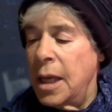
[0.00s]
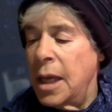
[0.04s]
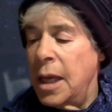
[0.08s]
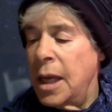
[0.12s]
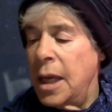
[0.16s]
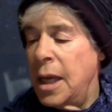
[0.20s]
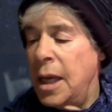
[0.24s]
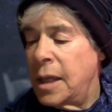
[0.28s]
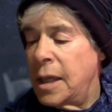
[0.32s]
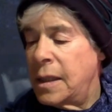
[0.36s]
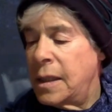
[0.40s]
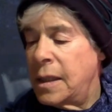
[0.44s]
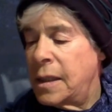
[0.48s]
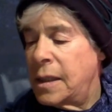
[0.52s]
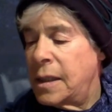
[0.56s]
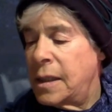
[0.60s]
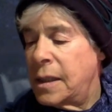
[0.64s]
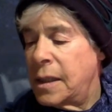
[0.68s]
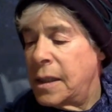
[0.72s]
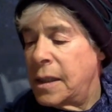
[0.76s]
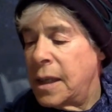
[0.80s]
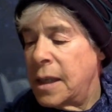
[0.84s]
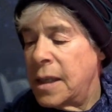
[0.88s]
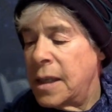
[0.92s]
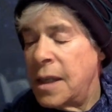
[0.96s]

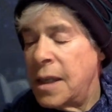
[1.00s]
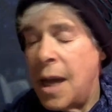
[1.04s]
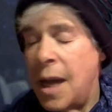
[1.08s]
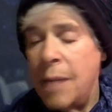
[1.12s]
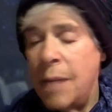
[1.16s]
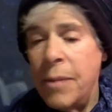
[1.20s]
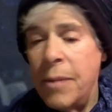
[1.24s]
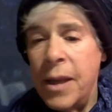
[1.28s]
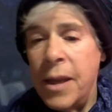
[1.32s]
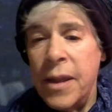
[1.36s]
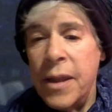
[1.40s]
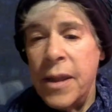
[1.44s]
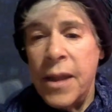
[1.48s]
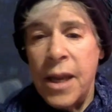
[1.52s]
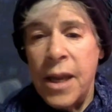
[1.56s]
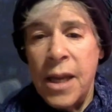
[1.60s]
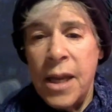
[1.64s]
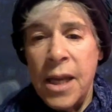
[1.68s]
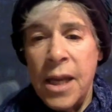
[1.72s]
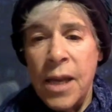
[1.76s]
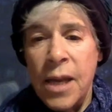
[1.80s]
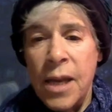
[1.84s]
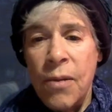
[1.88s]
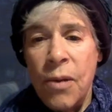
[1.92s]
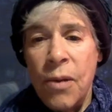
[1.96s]
It's a tablet that
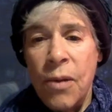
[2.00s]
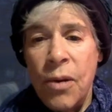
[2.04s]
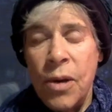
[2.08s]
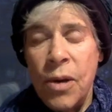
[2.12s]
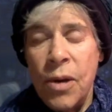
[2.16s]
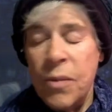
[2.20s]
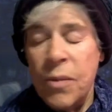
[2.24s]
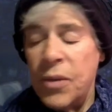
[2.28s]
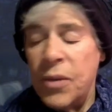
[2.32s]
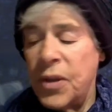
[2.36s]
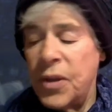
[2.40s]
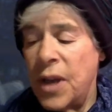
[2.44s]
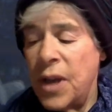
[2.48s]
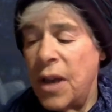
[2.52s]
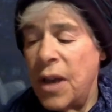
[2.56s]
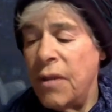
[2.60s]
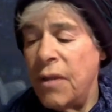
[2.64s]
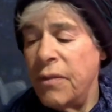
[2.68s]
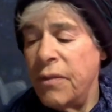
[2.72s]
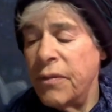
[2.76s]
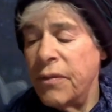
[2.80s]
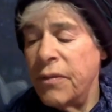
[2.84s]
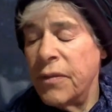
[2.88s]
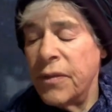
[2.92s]
he wrote himself.